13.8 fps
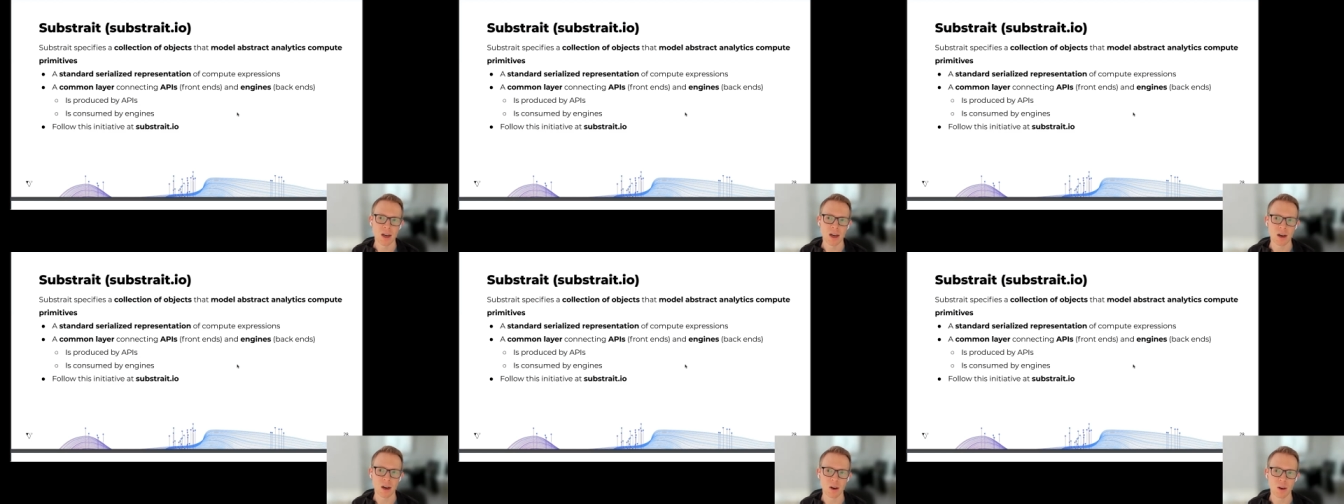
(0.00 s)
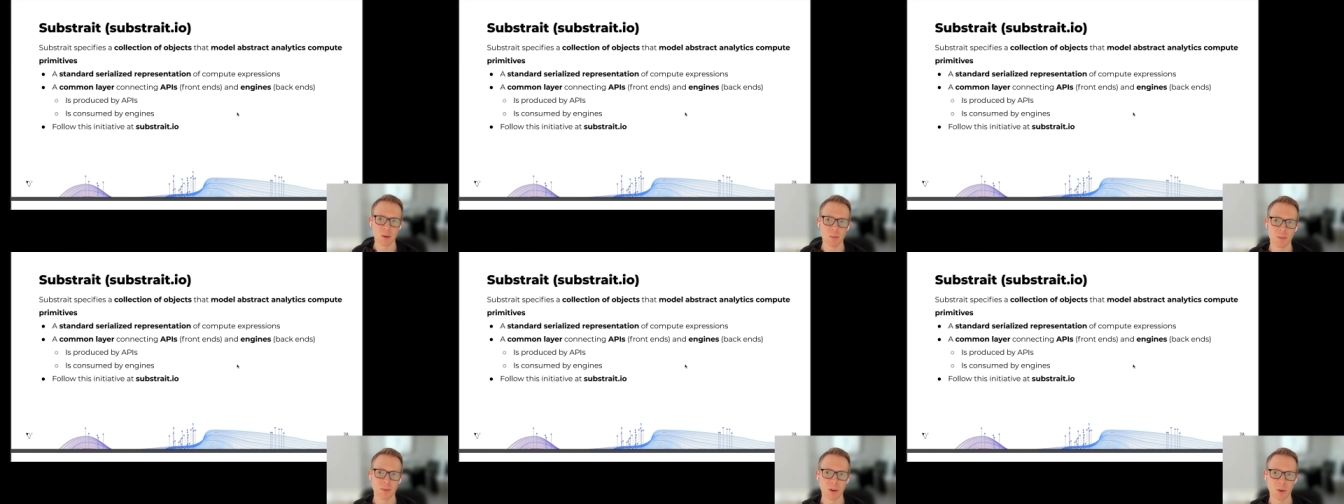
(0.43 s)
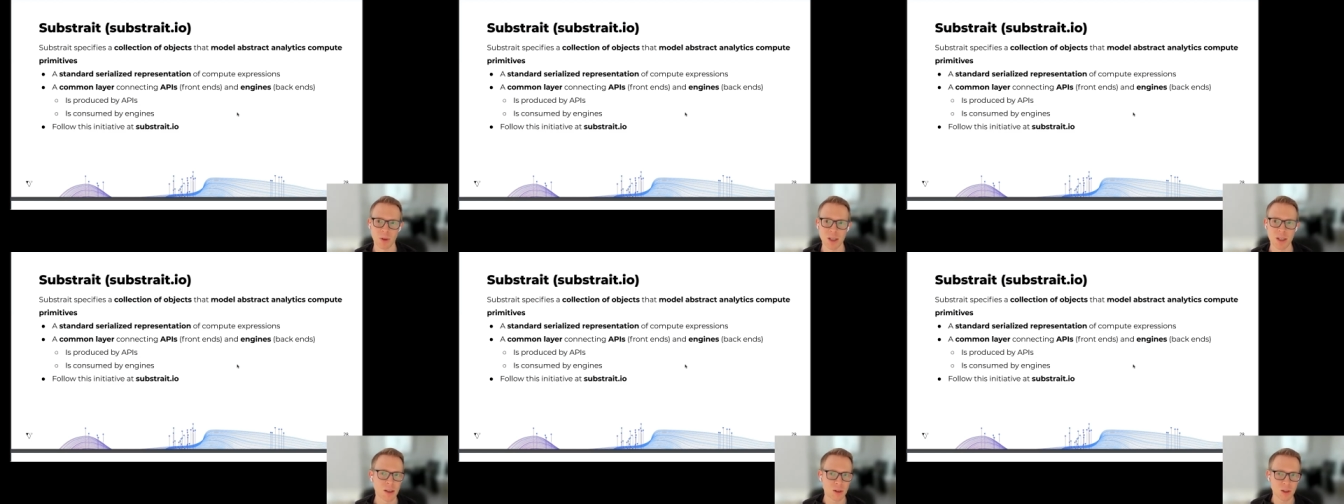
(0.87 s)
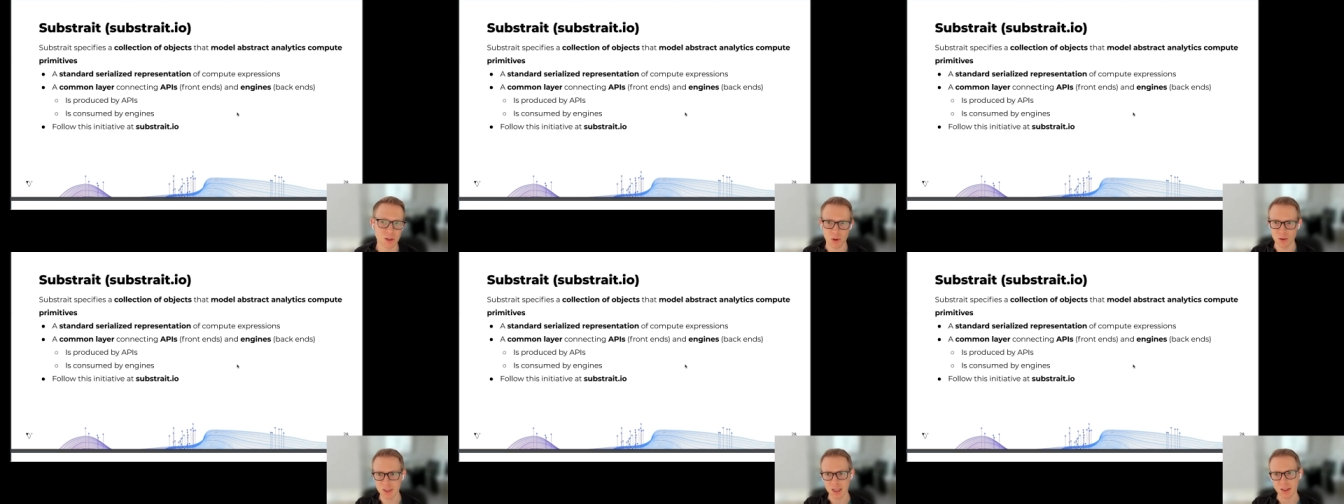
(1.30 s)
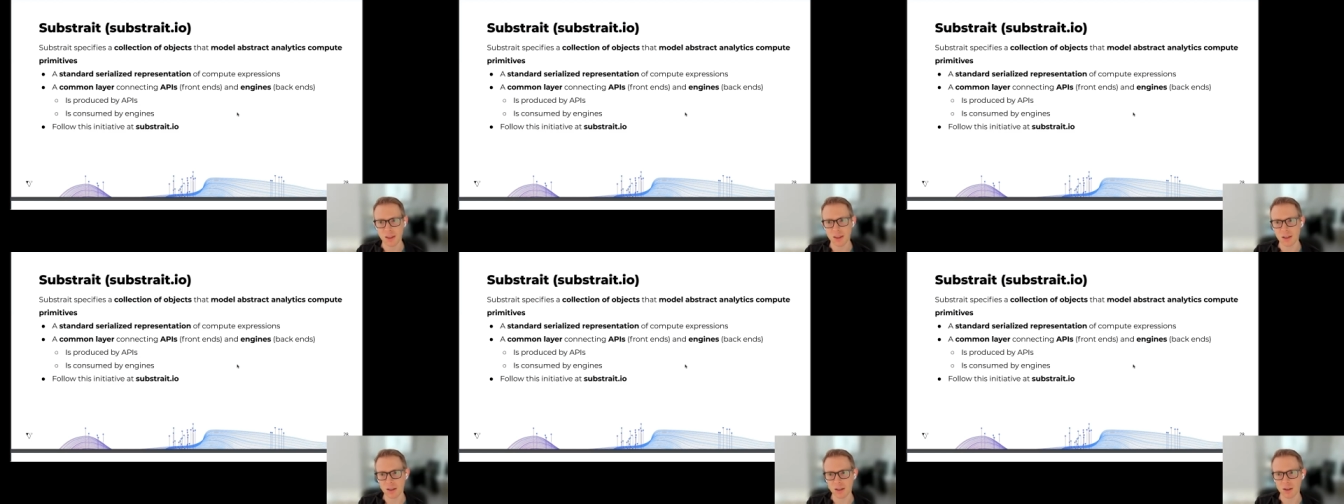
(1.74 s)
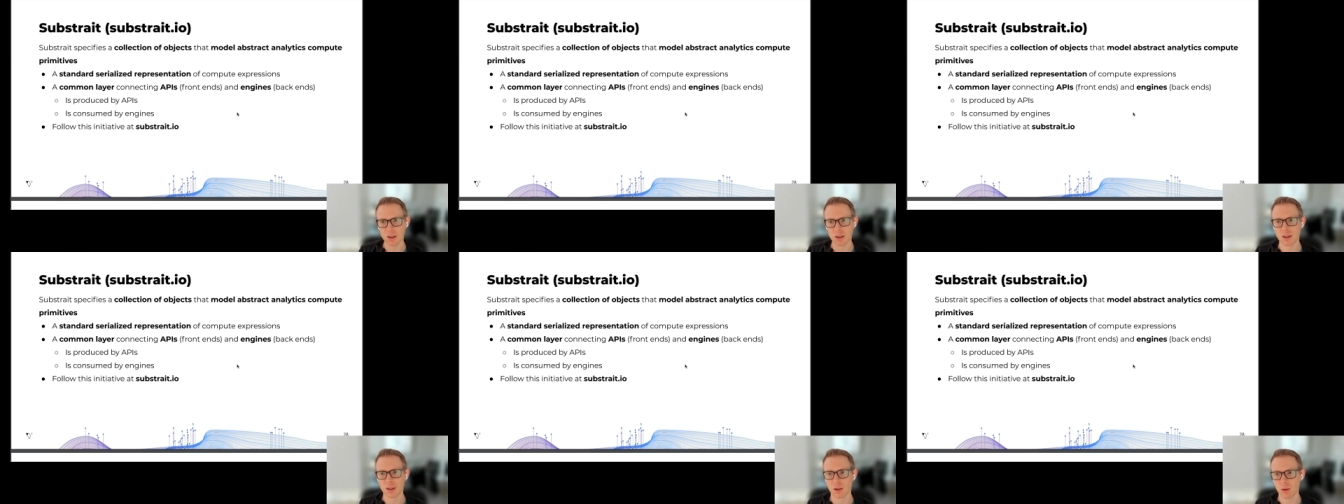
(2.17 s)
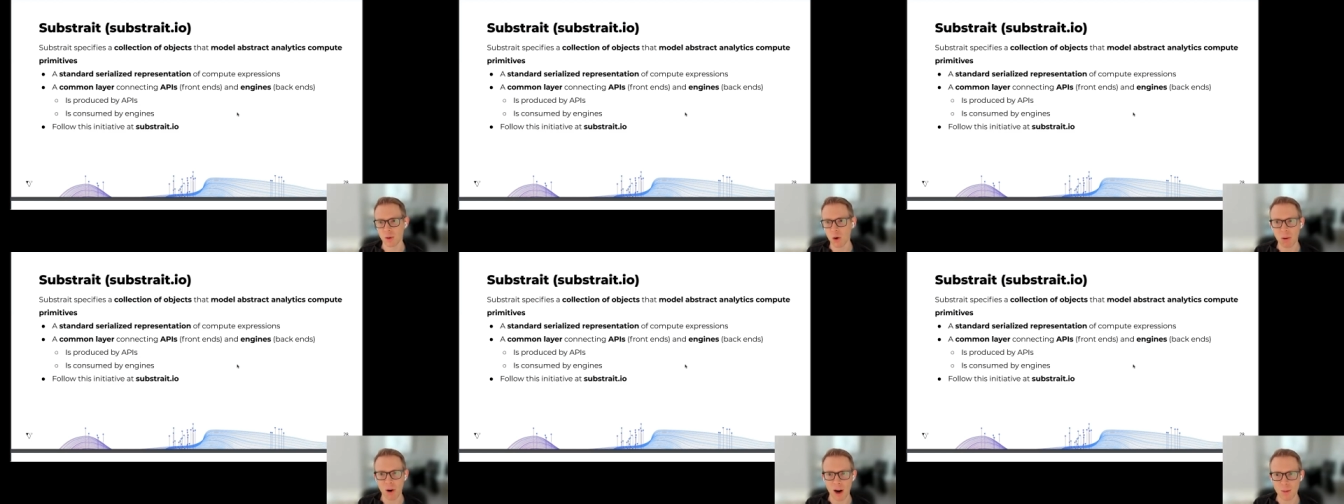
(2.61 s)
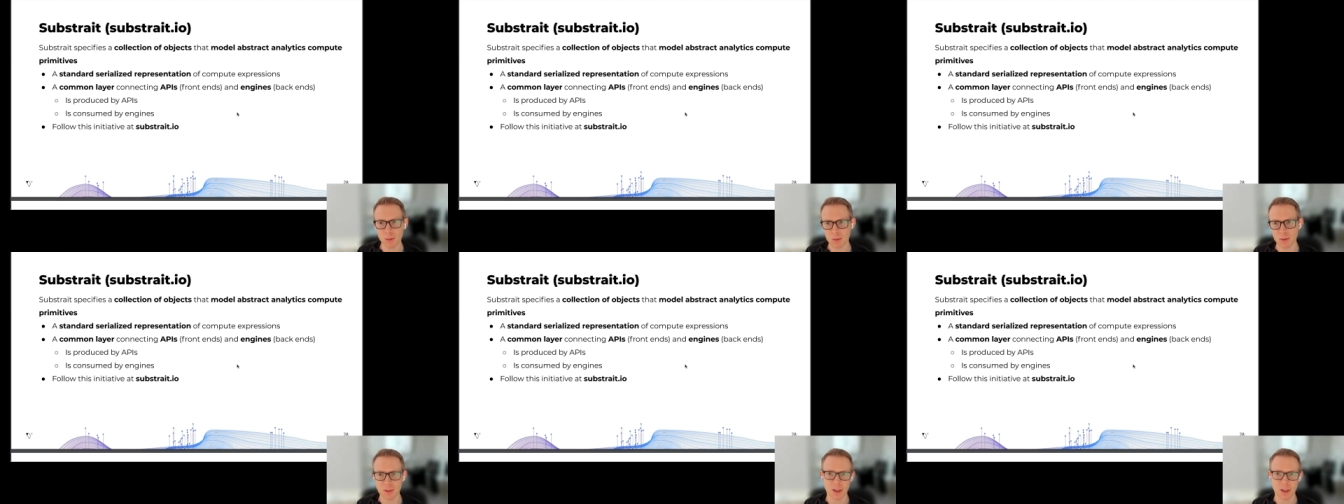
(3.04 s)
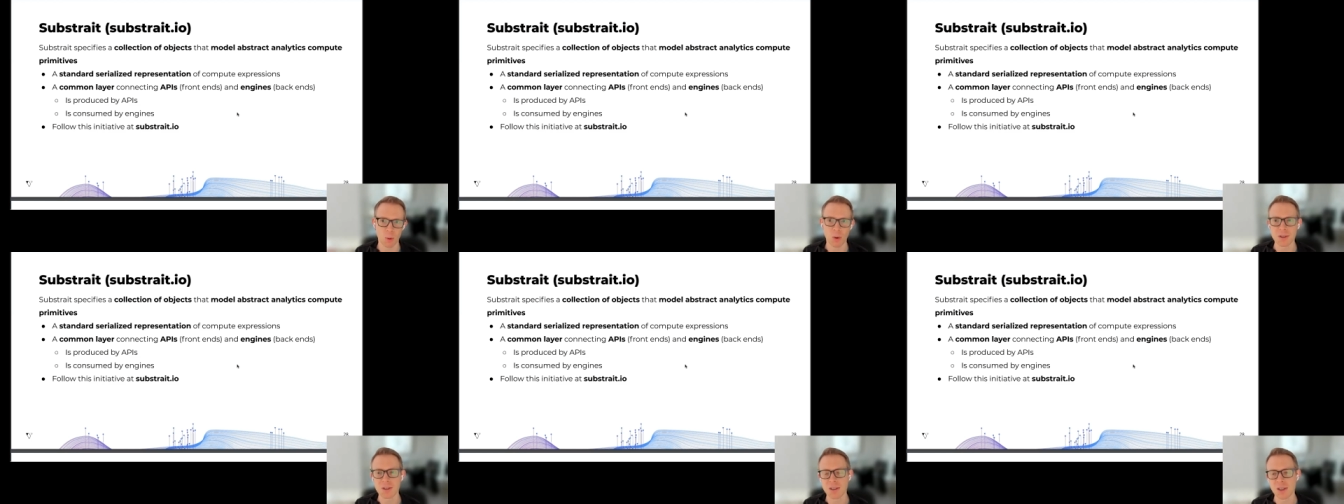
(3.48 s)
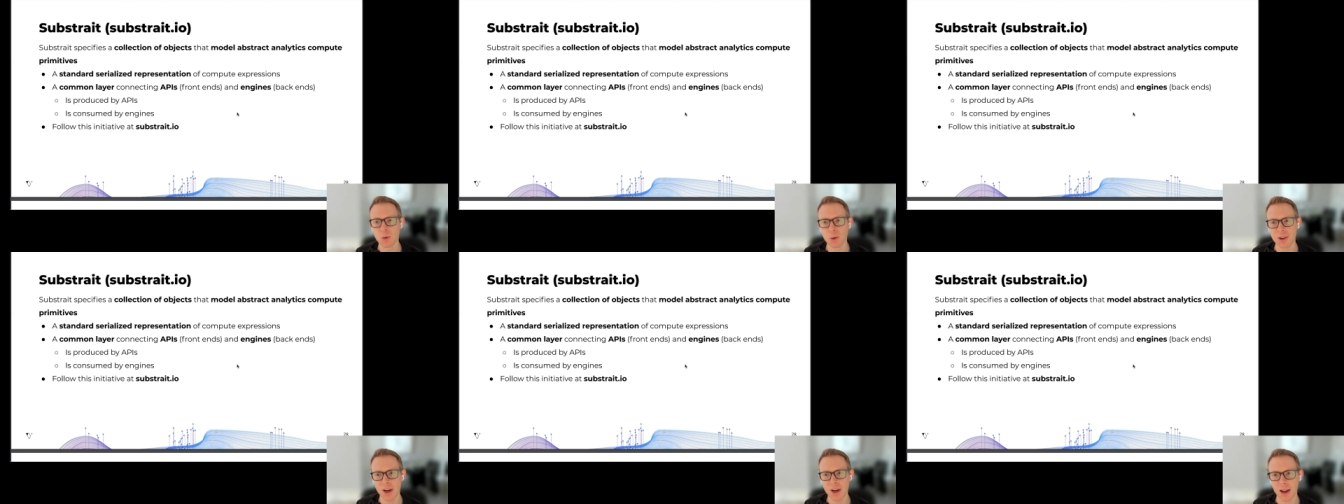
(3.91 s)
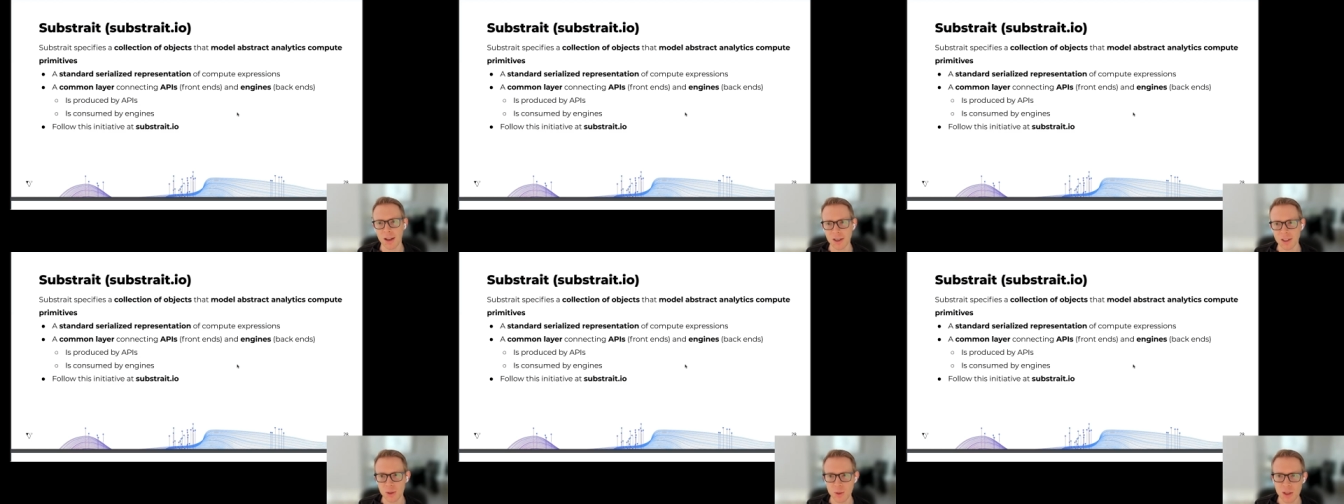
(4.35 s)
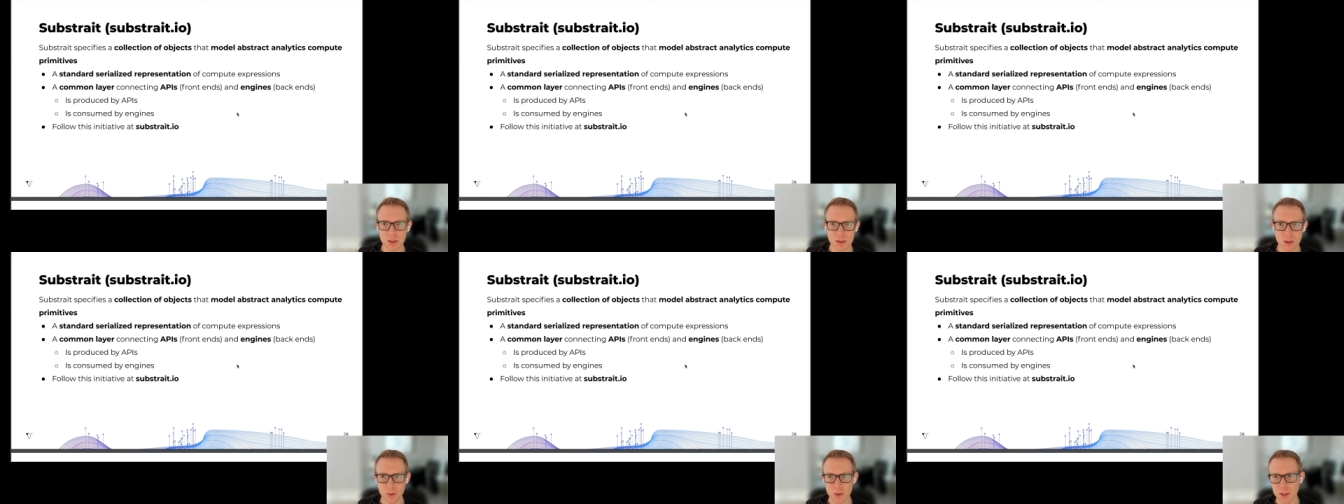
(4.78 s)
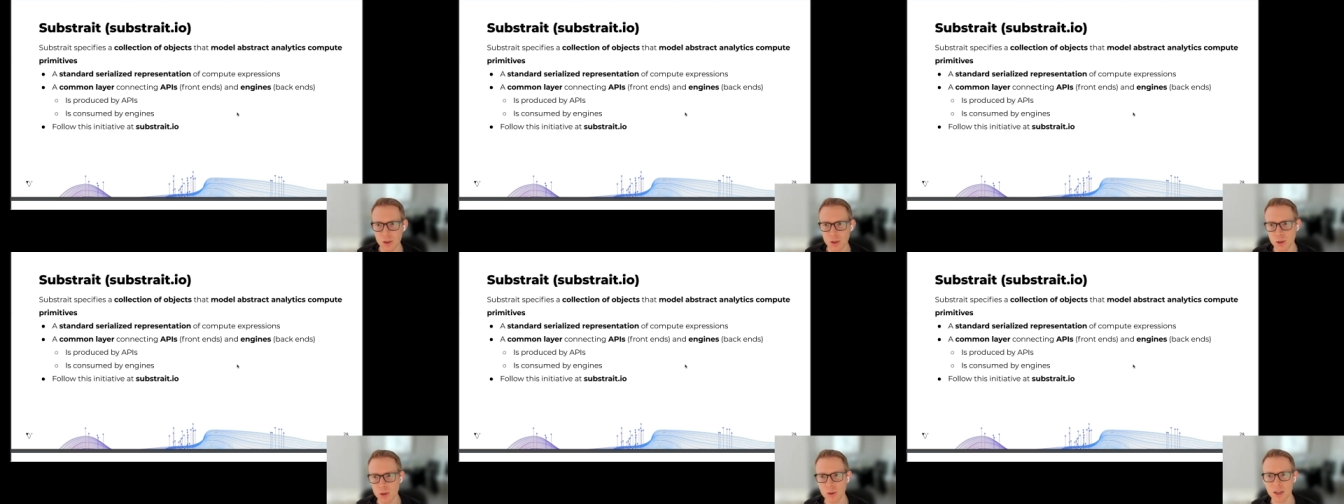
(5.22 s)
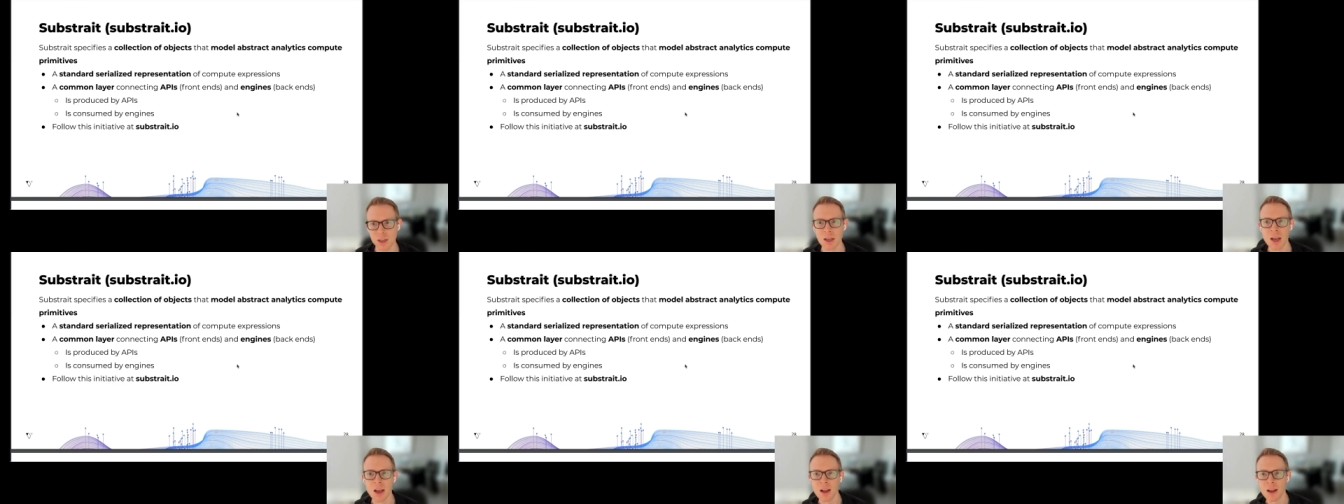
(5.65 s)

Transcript: um, we sort of get the, you know, the whole problem of like what SQL dialect do we do, we do and,